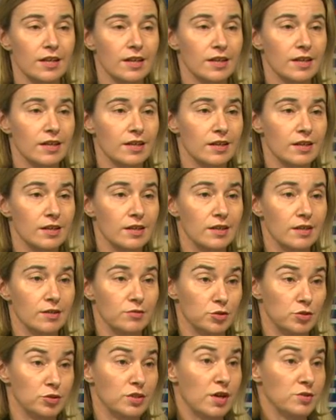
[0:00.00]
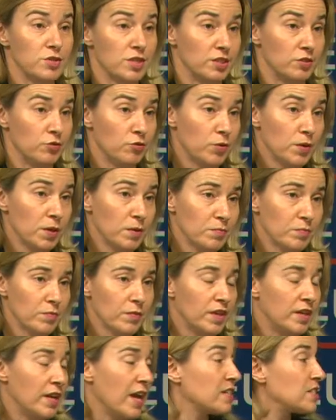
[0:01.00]
of 2003,
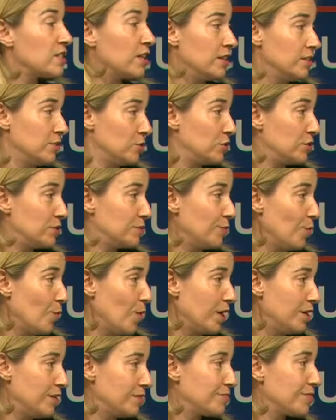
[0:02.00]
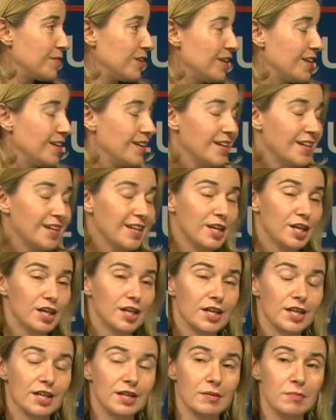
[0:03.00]
an excellent one,
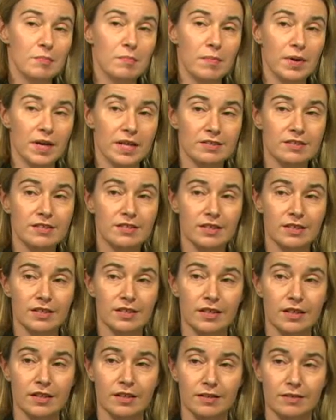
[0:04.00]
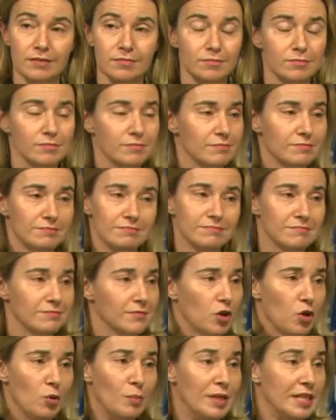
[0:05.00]
but
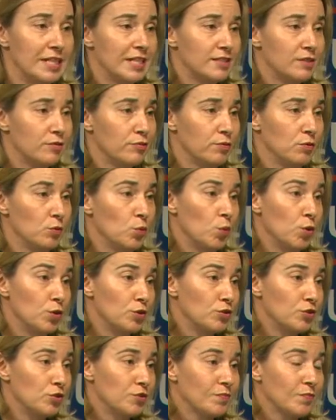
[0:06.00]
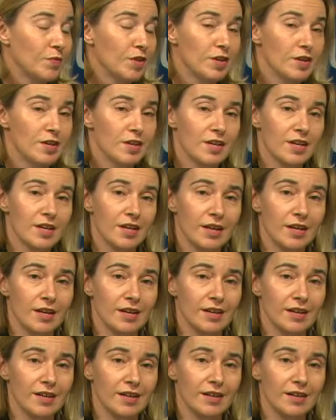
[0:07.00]
completely different word.
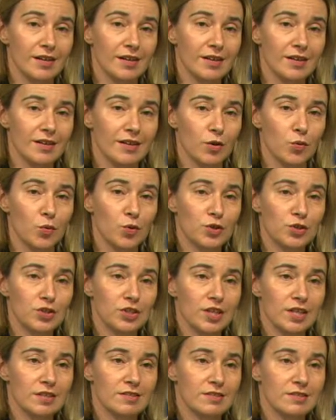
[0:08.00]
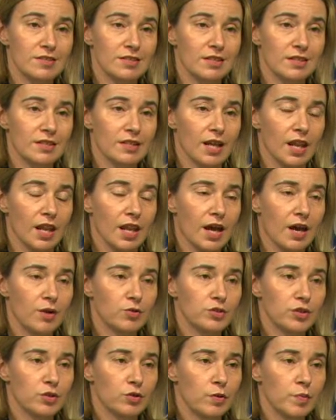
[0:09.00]
A word that allowed
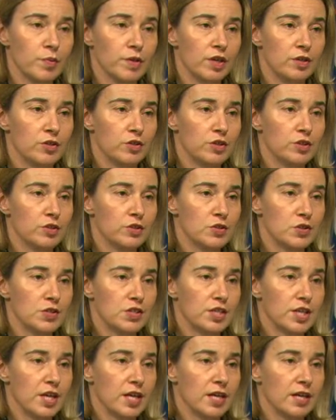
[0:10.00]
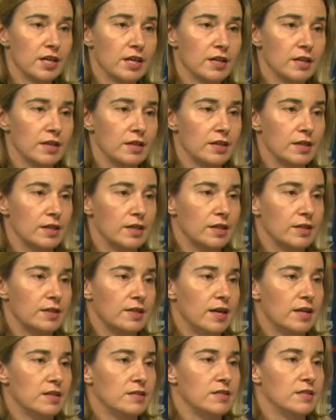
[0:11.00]
the European Union to say
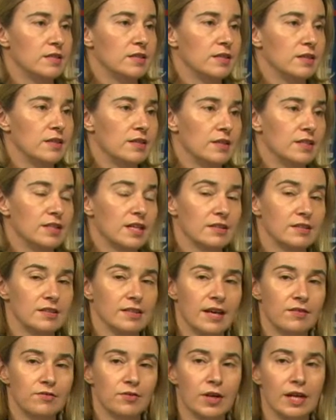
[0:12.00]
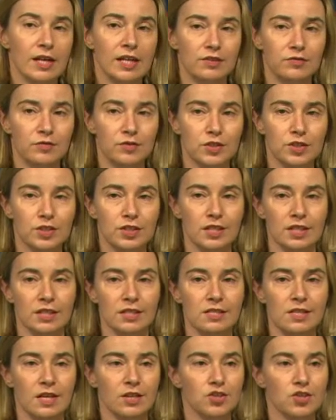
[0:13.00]
that it had never lived in
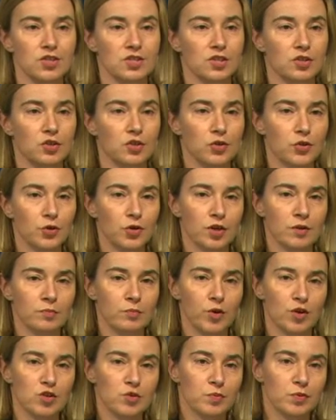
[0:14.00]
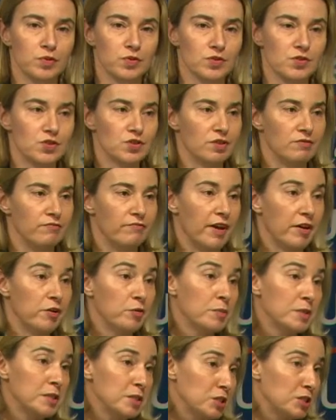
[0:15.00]
such a secure and prosperous
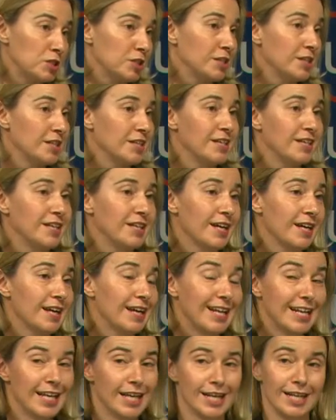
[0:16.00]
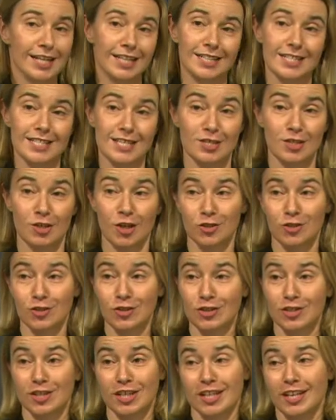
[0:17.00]
environment. Clearly, this is not
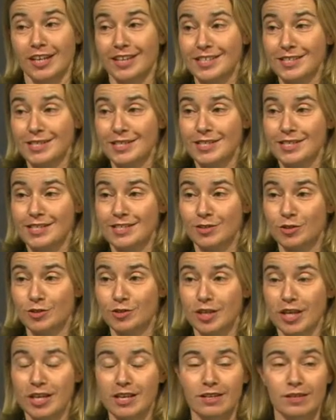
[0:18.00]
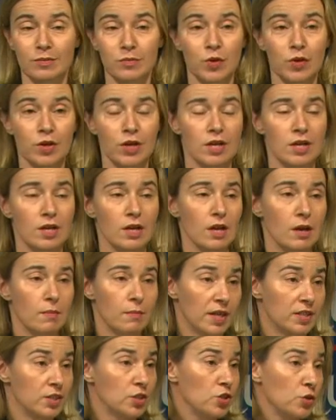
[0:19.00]
the case today anymore.
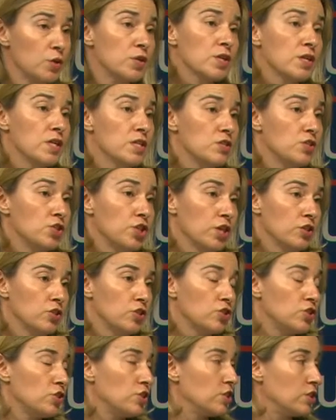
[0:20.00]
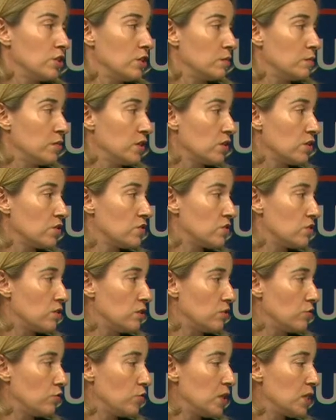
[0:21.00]
But the Union has changed because the
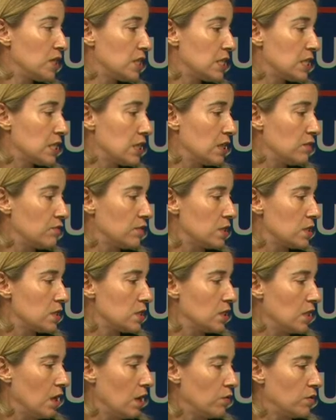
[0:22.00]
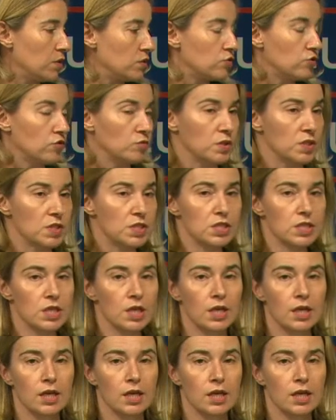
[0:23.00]
treaties give us now instruments